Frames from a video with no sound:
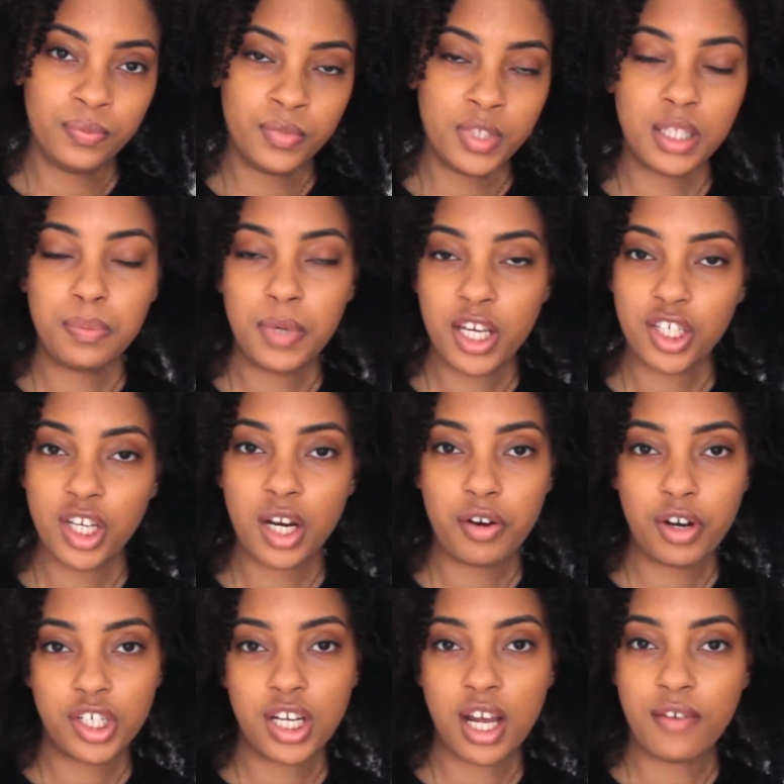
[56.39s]
Space
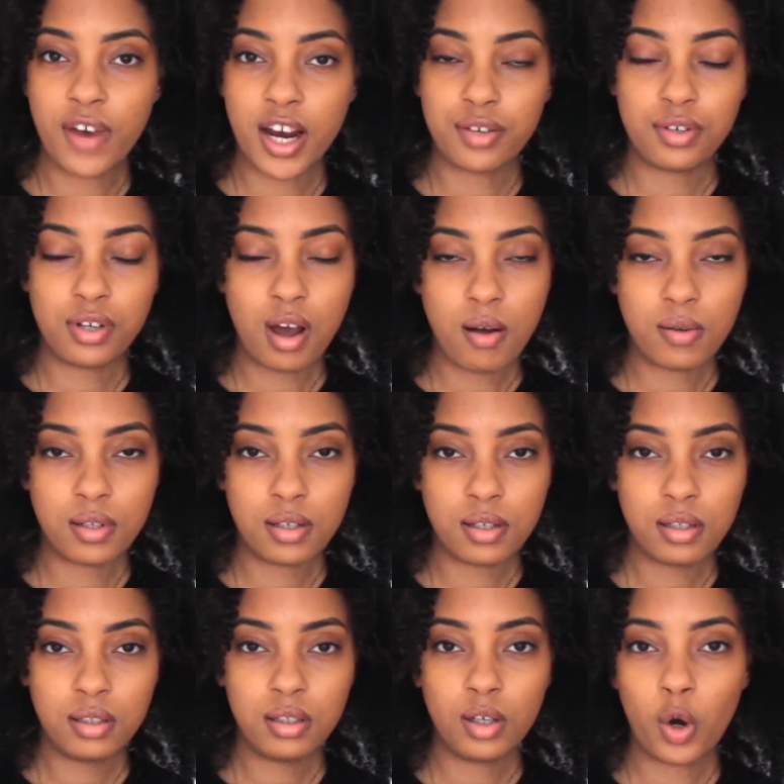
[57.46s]
Generation Advisory
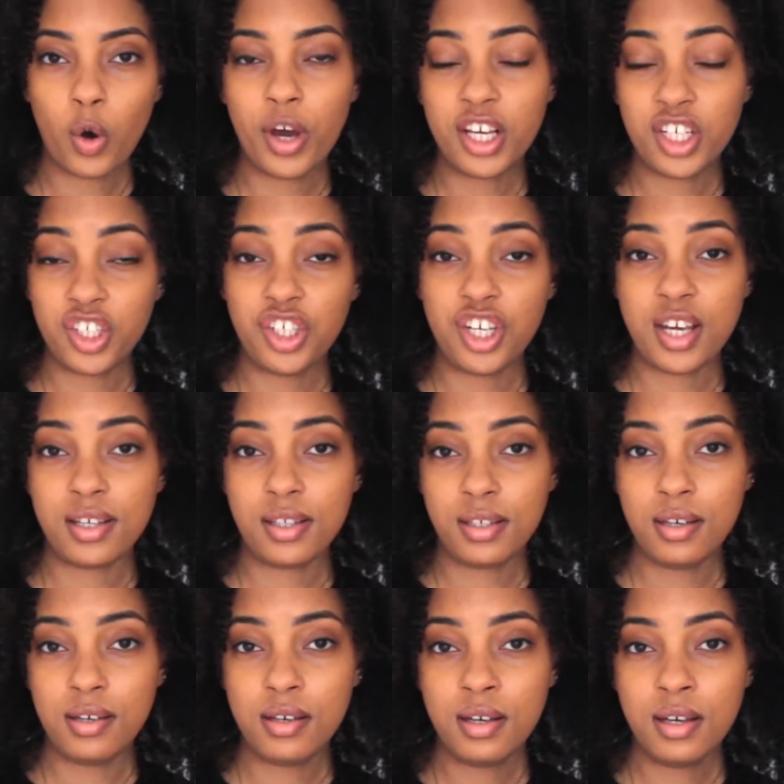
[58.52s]
Council, or
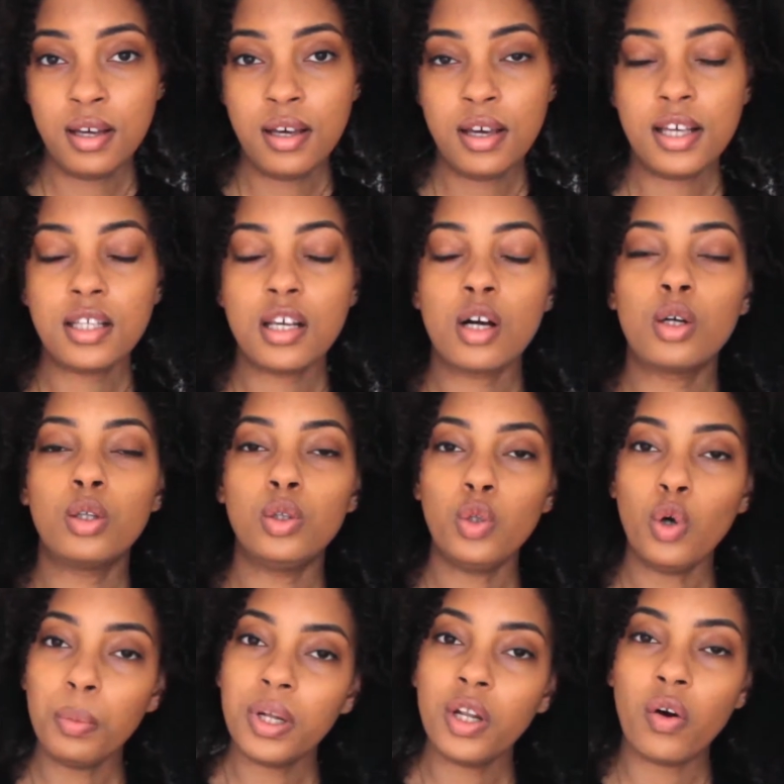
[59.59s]
SGAC, is a global